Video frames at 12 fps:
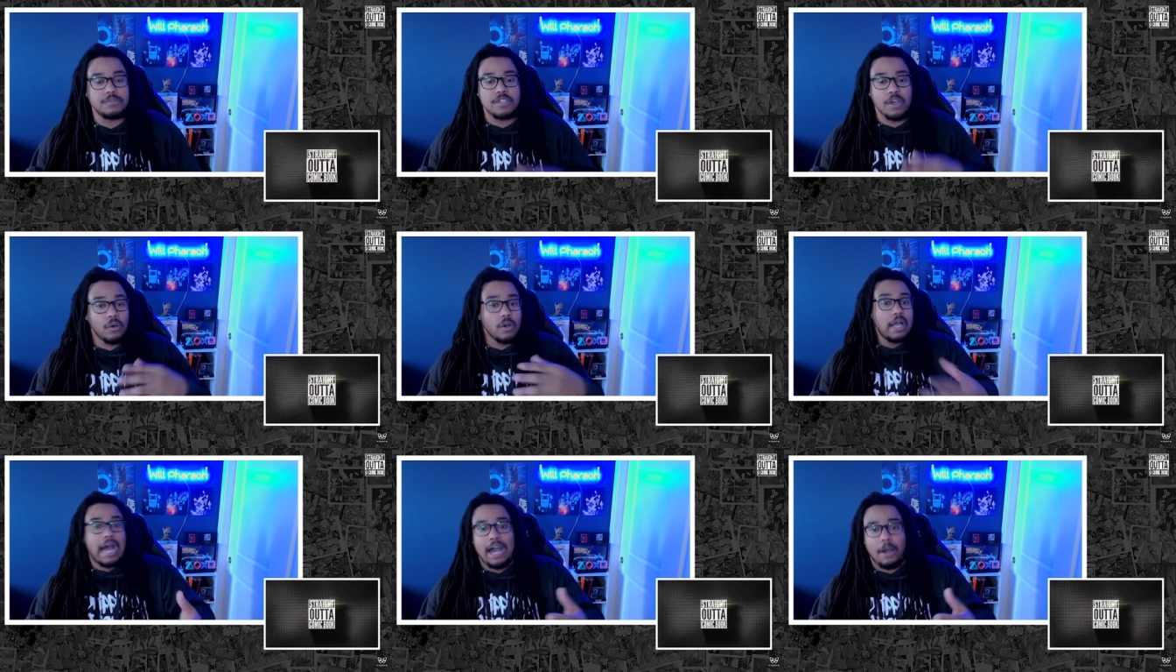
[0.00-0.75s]
So
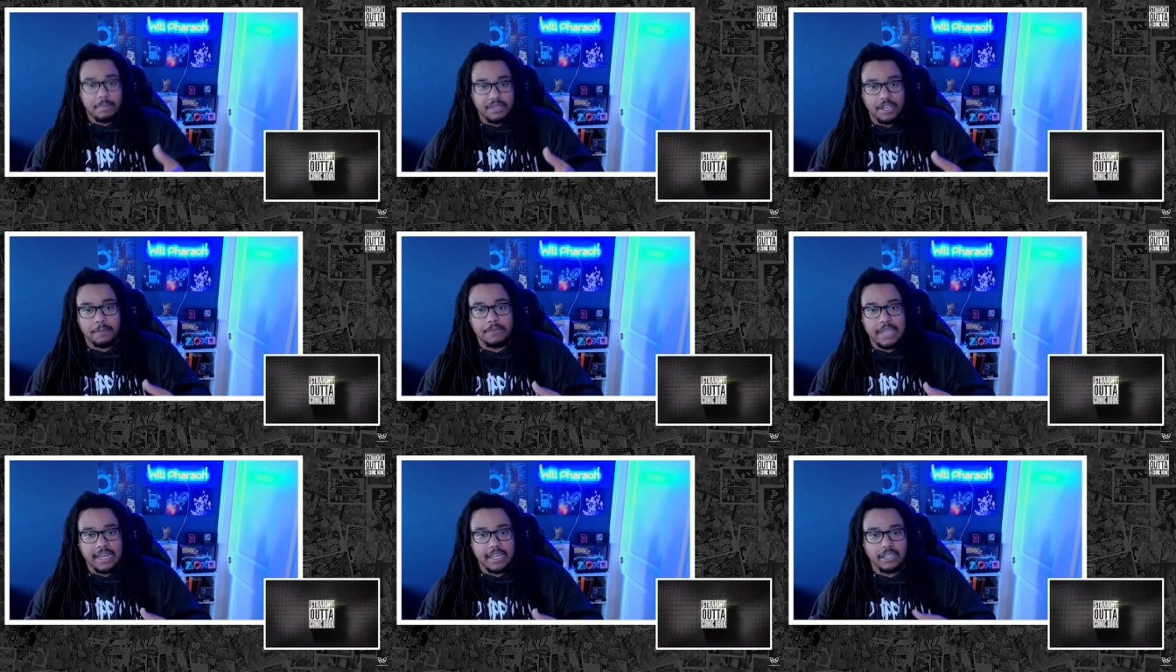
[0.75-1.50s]
I'll be
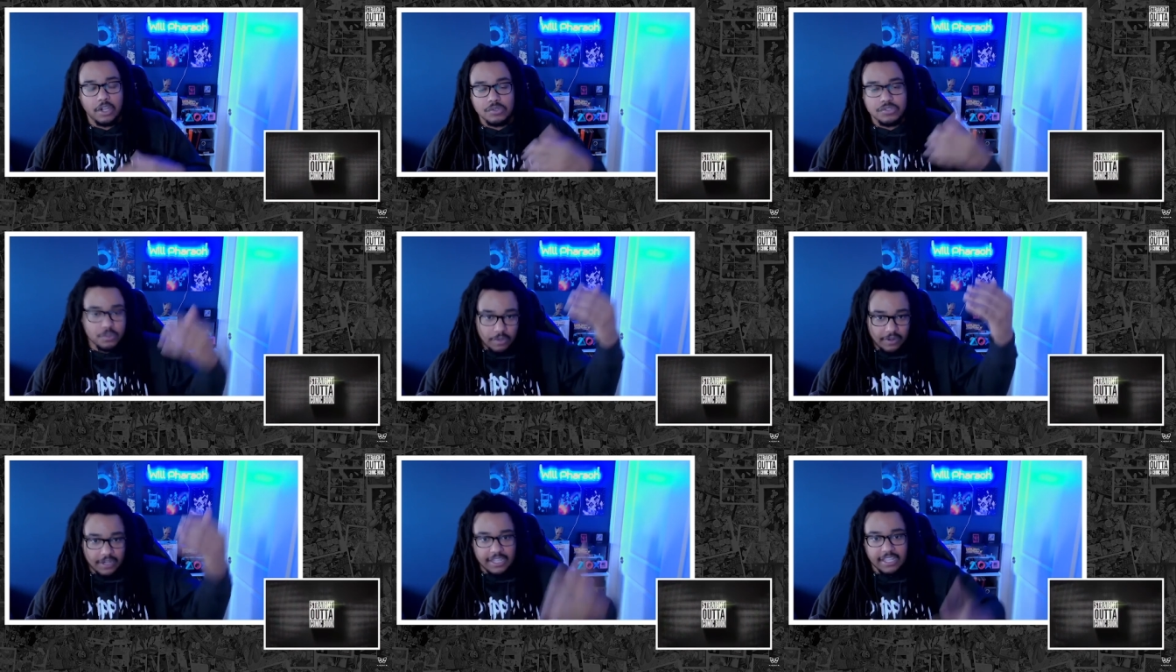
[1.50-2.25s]
updating those to
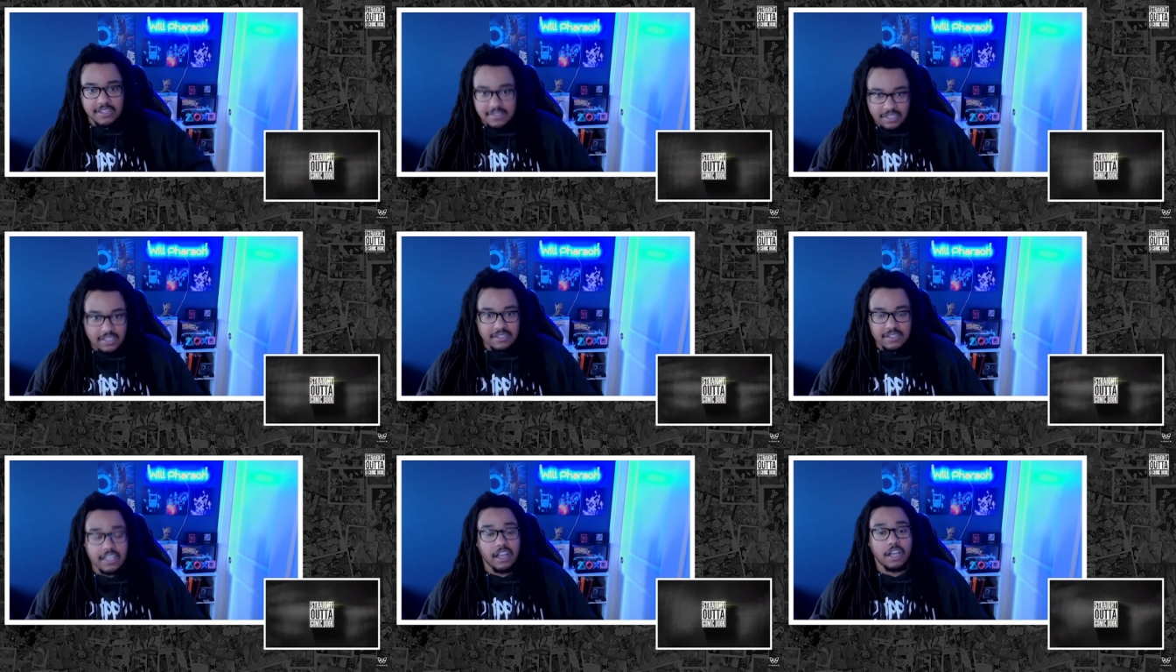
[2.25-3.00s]
where it is
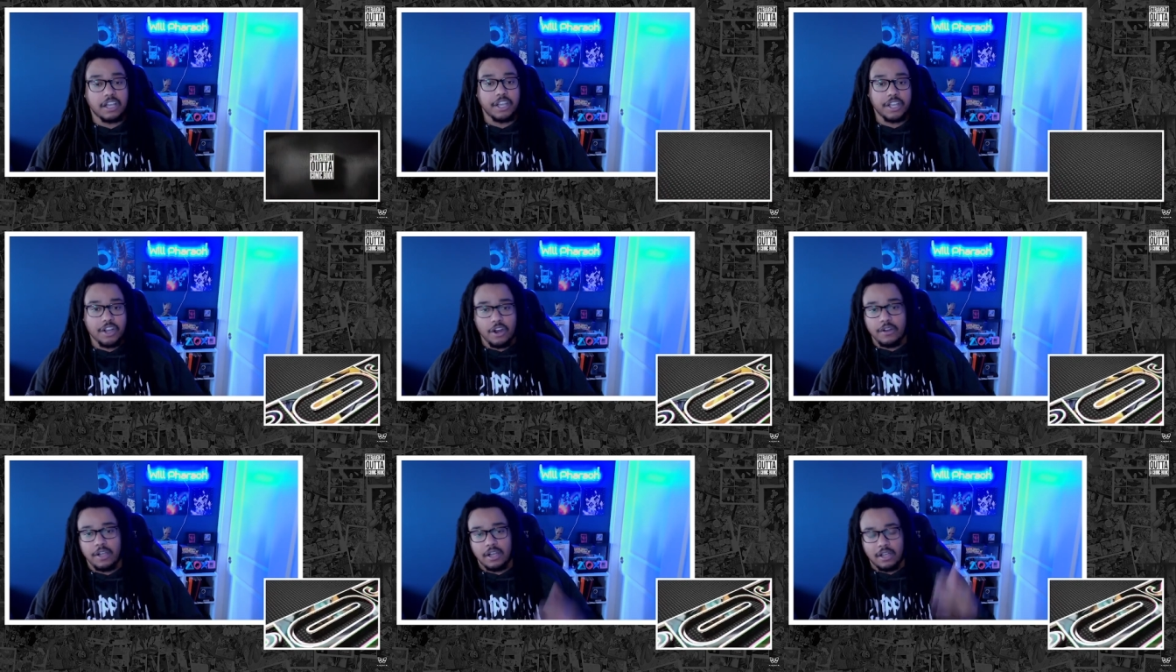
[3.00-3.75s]

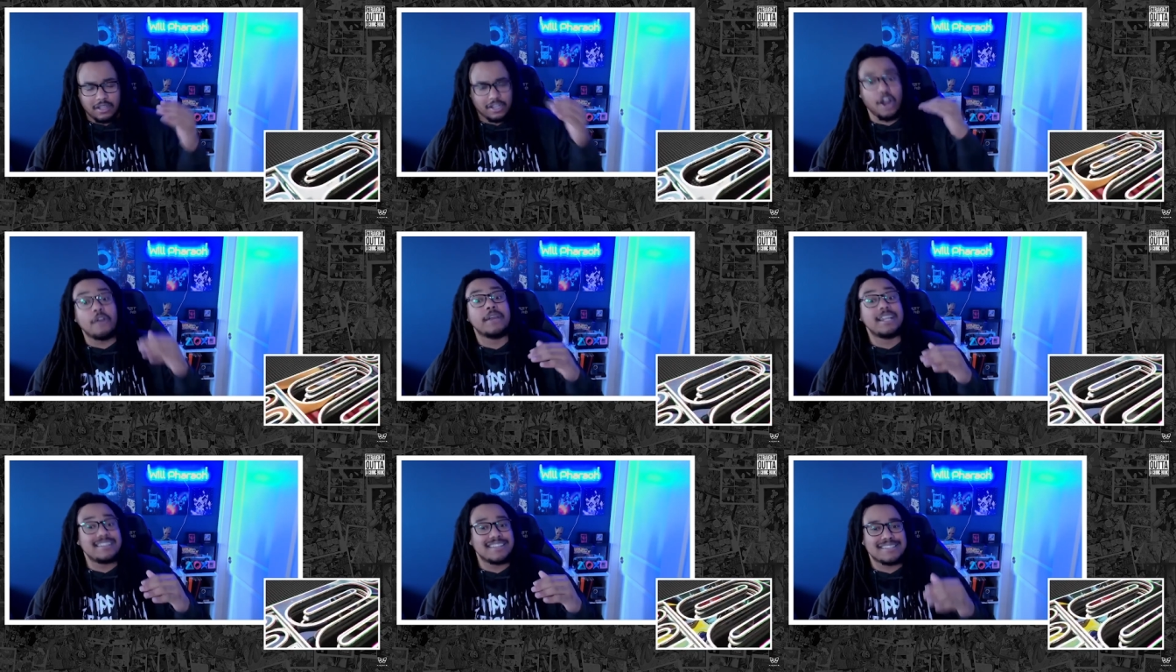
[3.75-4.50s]
current,
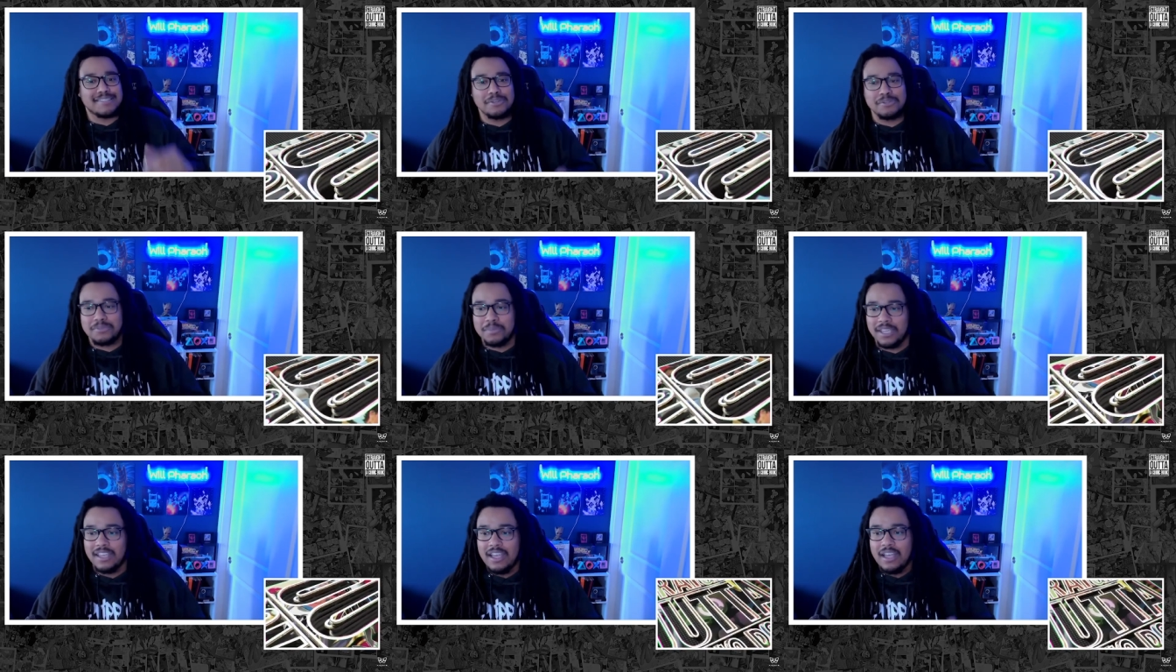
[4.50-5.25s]
excuse me,